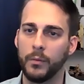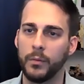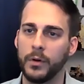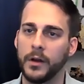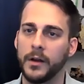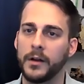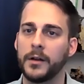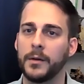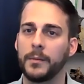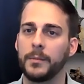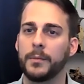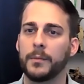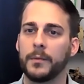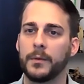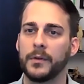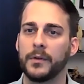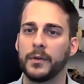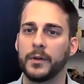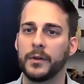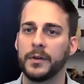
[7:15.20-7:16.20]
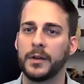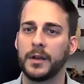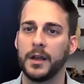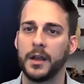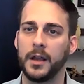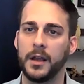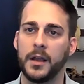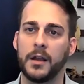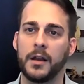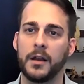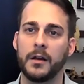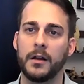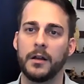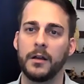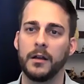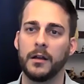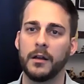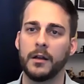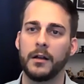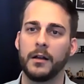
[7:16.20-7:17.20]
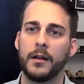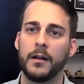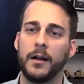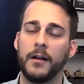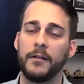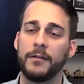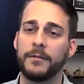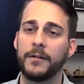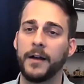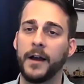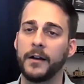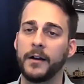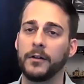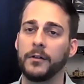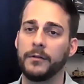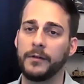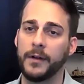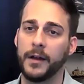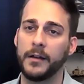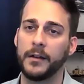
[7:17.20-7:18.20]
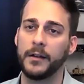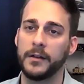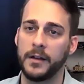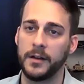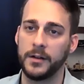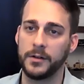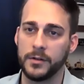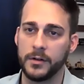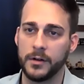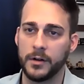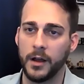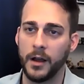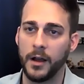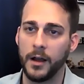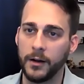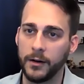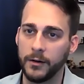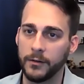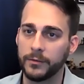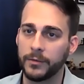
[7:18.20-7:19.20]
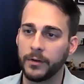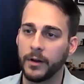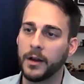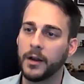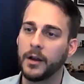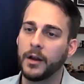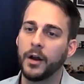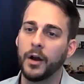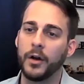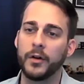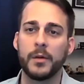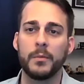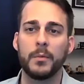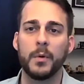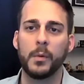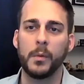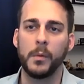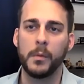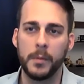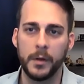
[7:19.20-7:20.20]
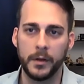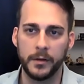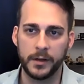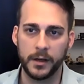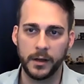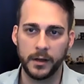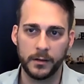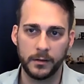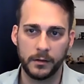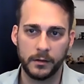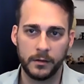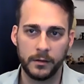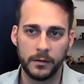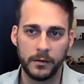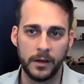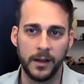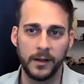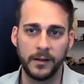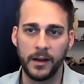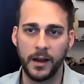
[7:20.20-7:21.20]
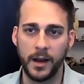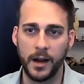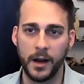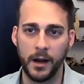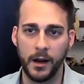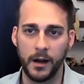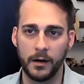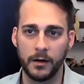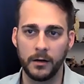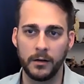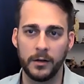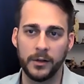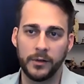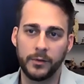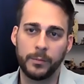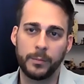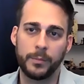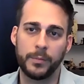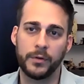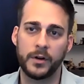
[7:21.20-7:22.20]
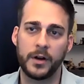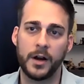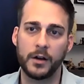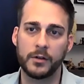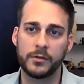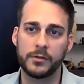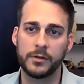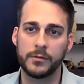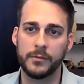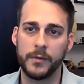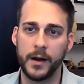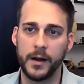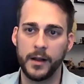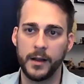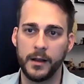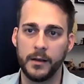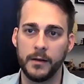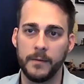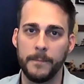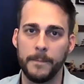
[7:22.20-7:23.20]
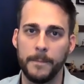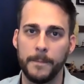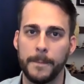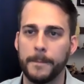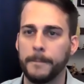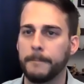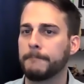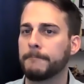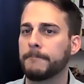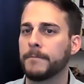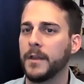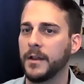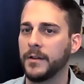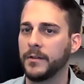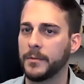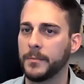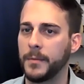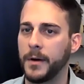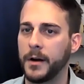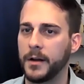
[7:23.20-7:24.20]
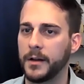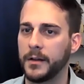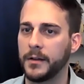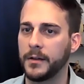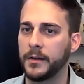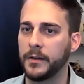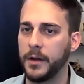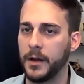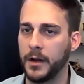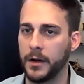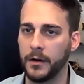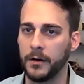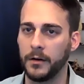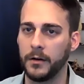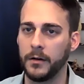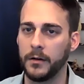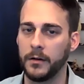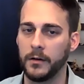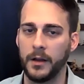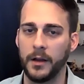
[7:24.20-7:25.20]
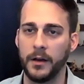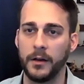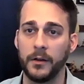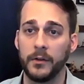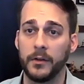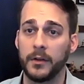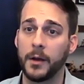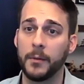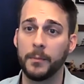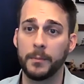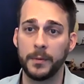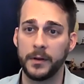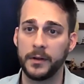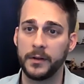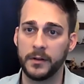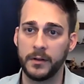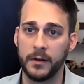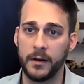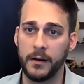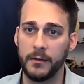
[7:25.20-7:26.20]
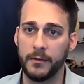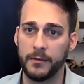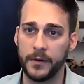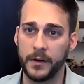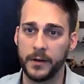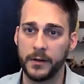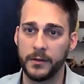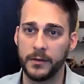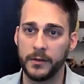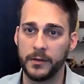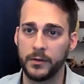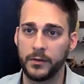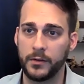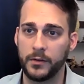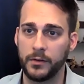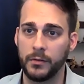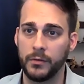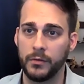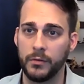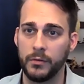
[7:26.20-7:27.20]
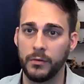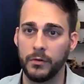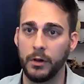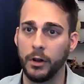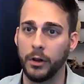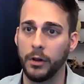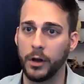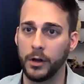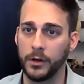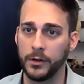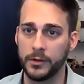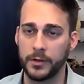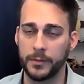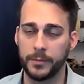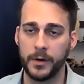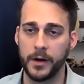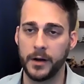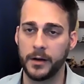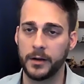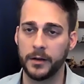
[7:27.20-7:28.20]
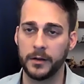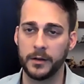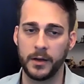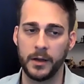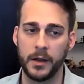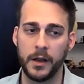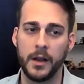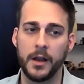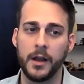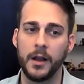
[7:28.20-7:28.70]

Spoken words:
will end up resulting in a final validation of, okay, well, we built it. It's here. It's production ready. Is the market still here? Does the company still have funds to launch the product?